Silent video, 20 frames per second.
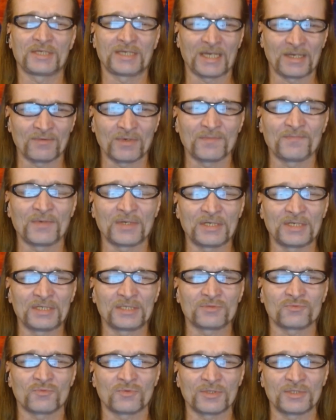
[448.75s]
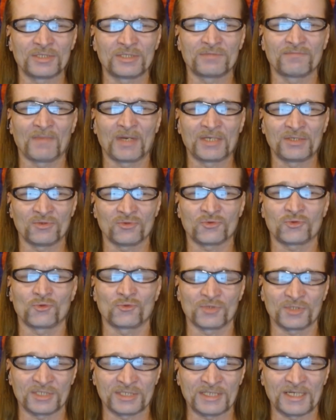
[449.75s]
The Gateway Pundit is one of these major
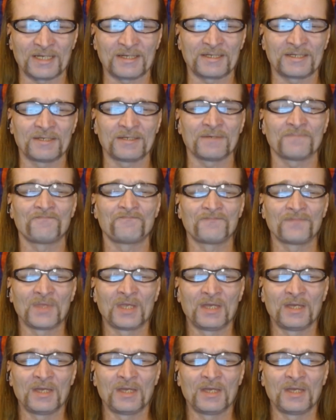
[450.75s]
sources out here